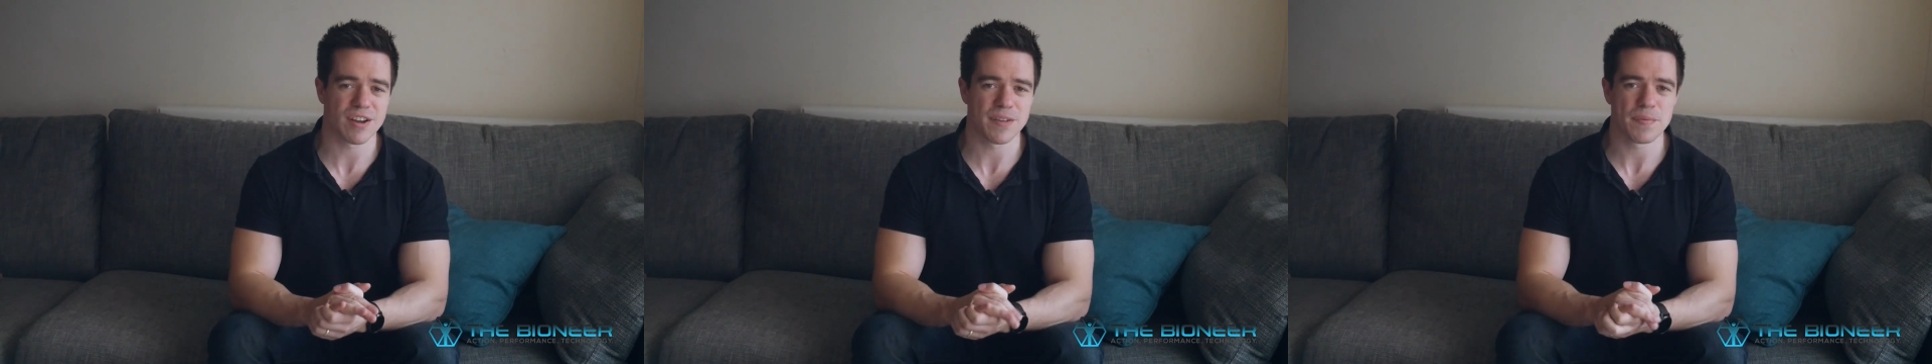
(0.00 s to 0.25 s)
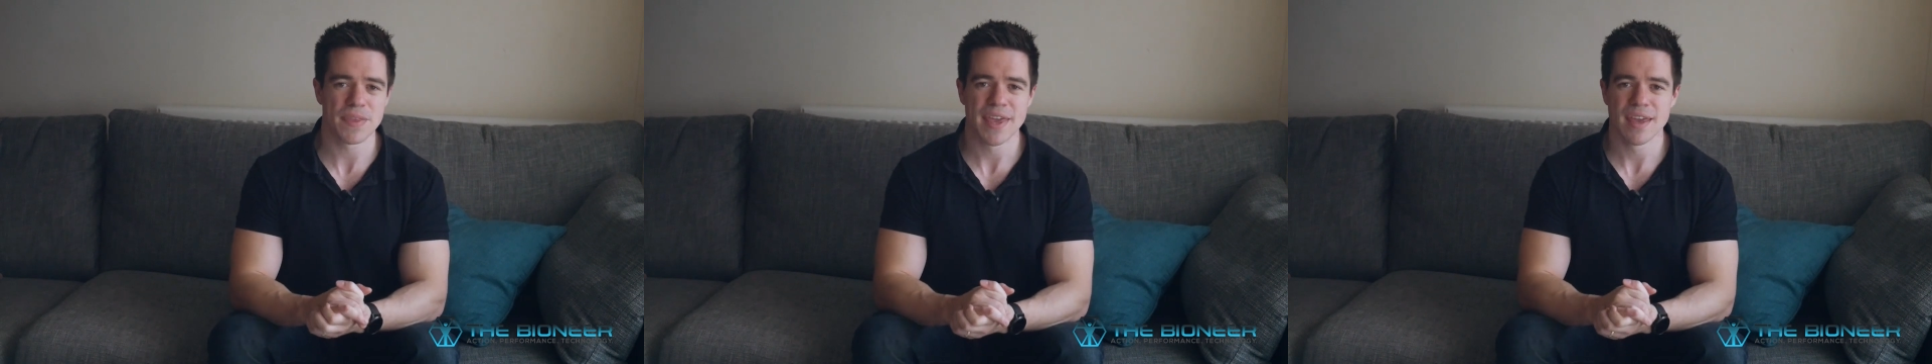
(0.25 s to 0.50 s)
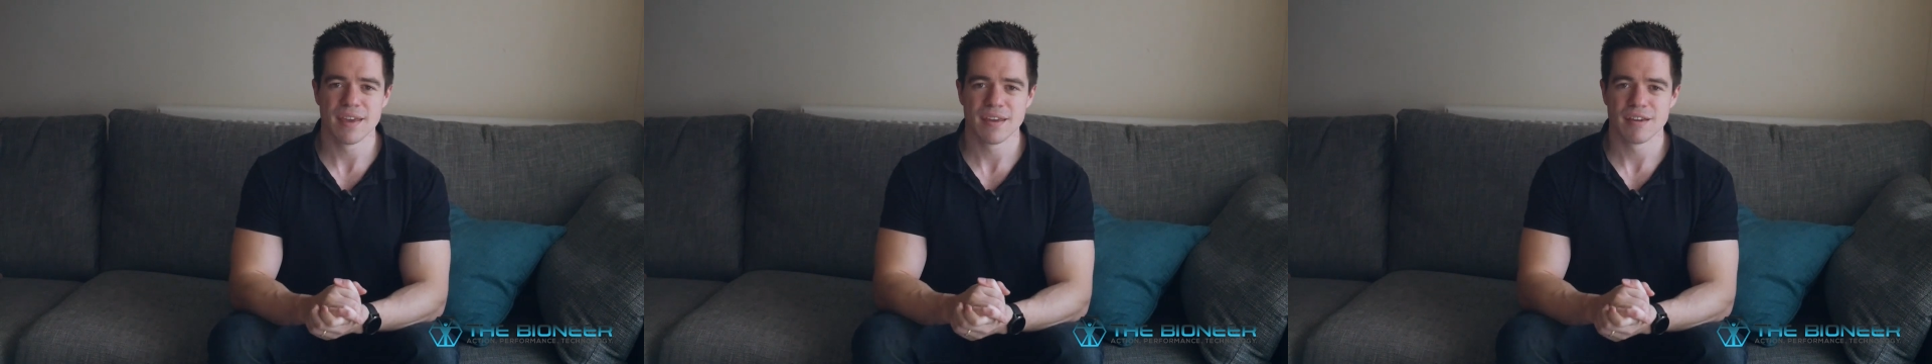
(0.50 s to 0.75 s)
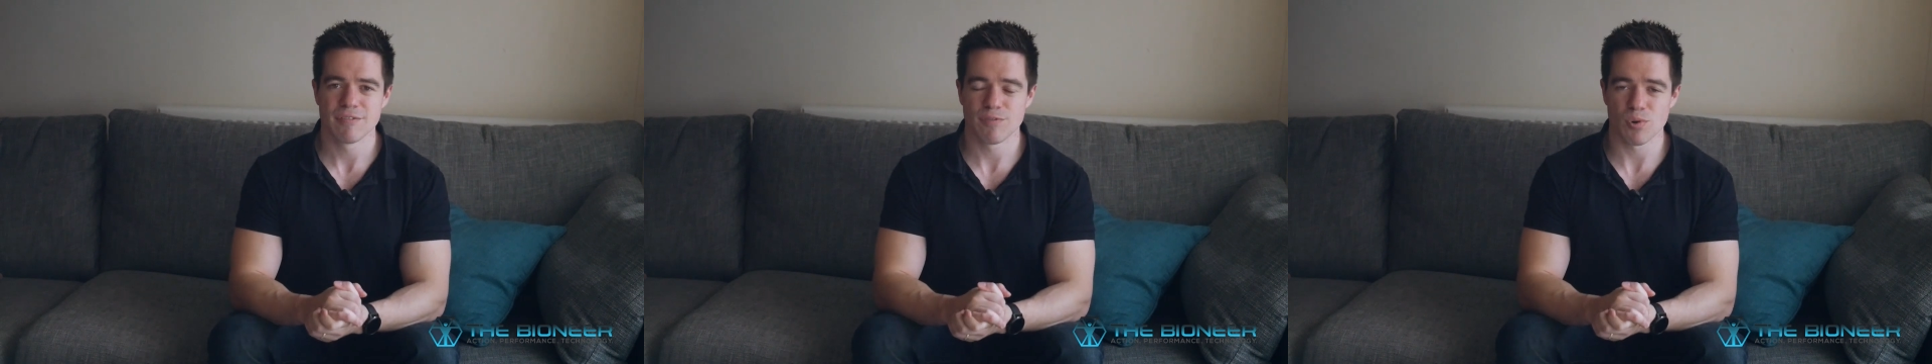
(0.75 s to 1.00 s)
write
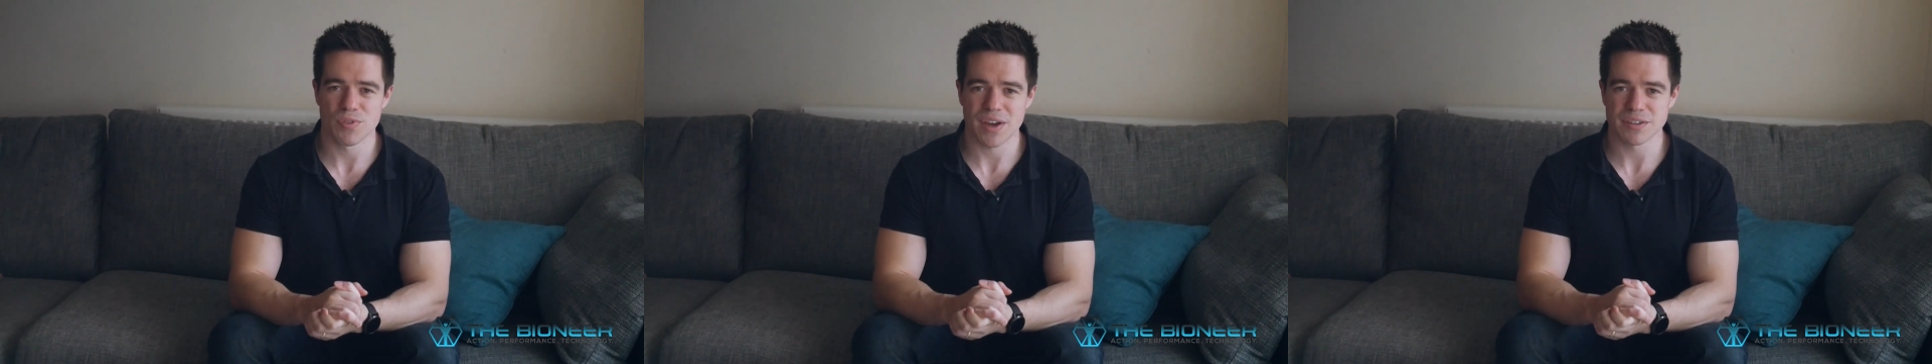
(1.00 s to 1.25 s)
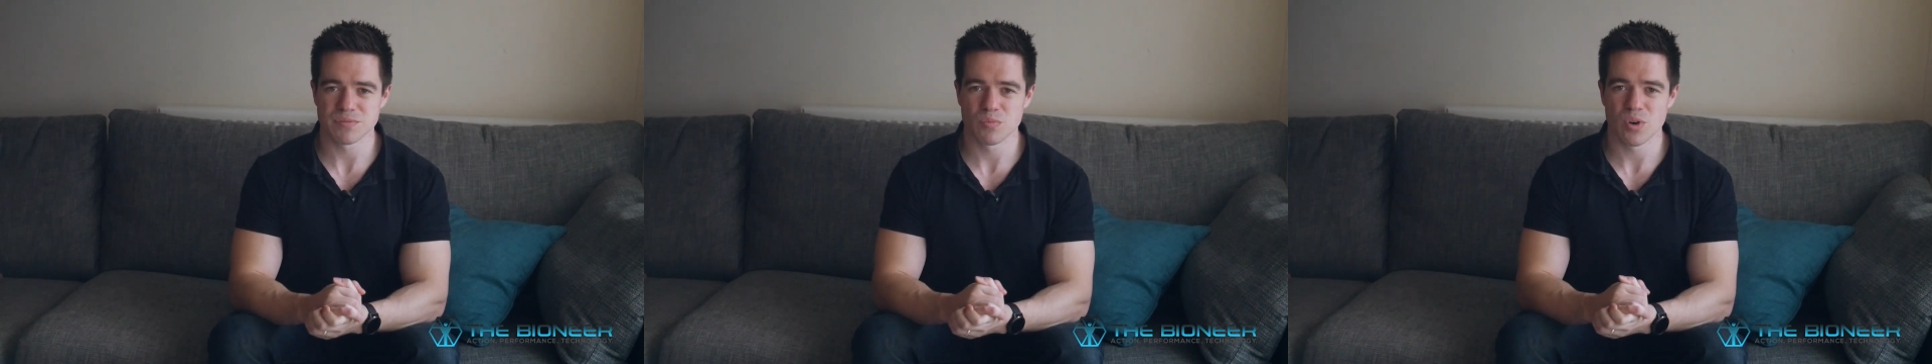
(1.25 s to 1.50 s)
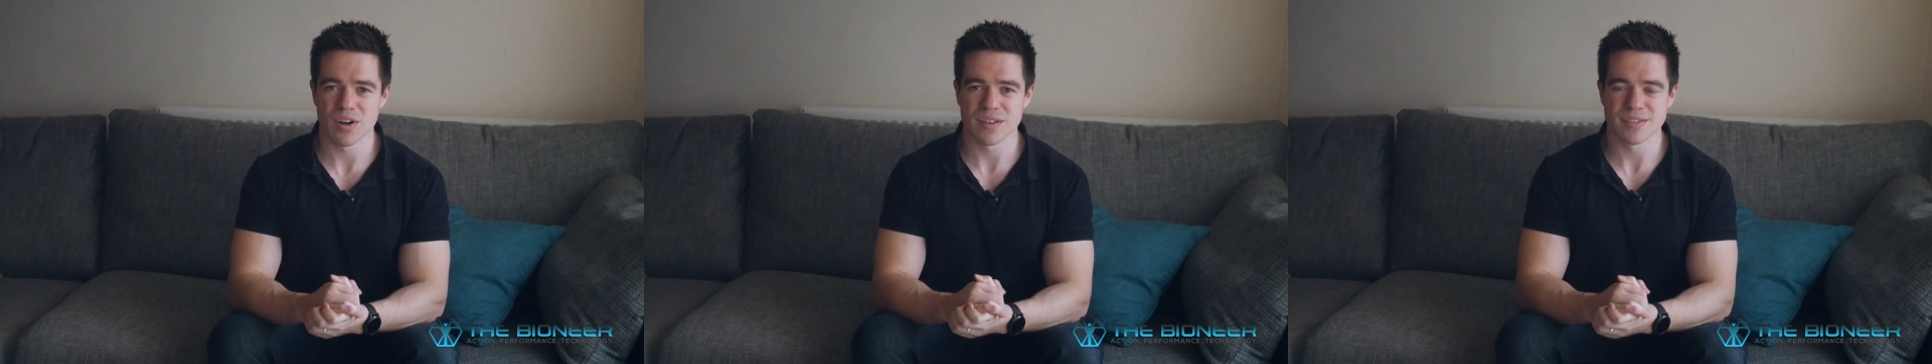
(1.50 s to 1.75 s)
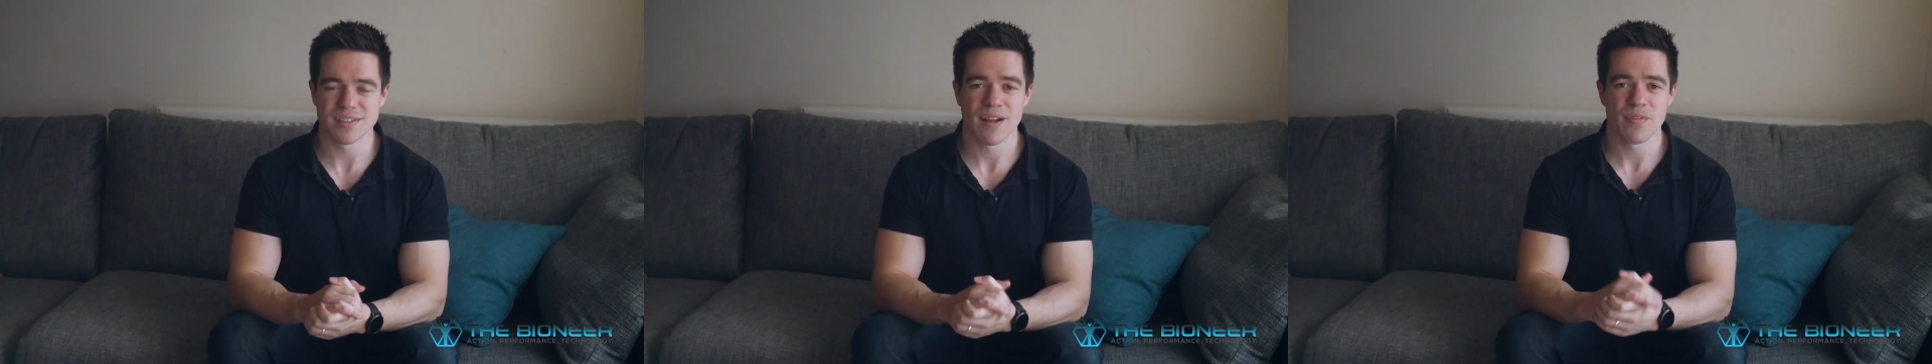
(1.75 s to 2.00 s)
four thousand
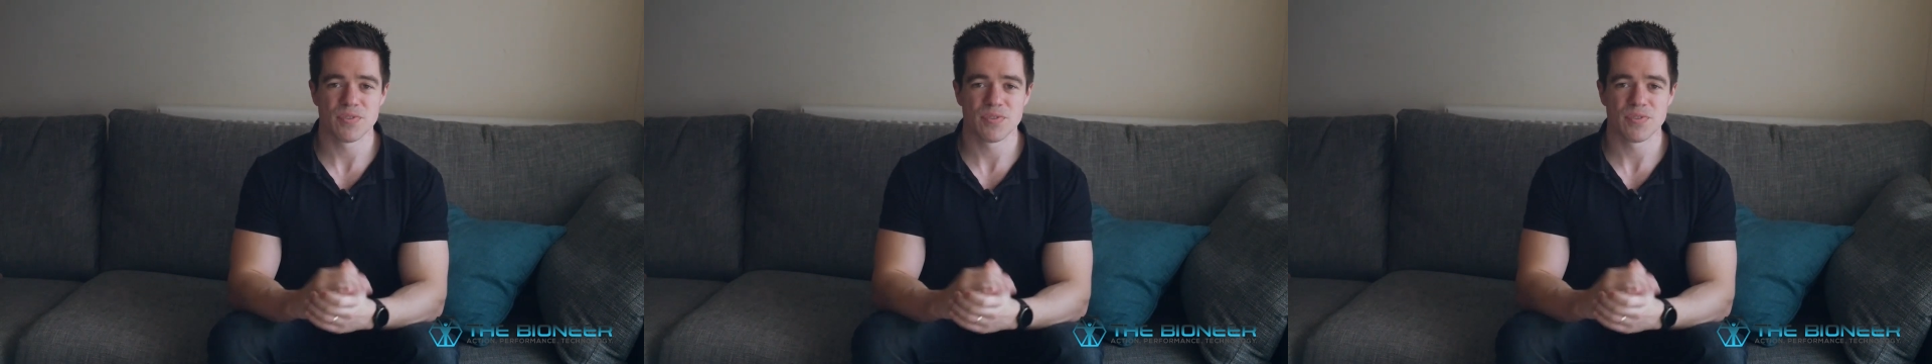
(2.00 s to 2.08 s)
words.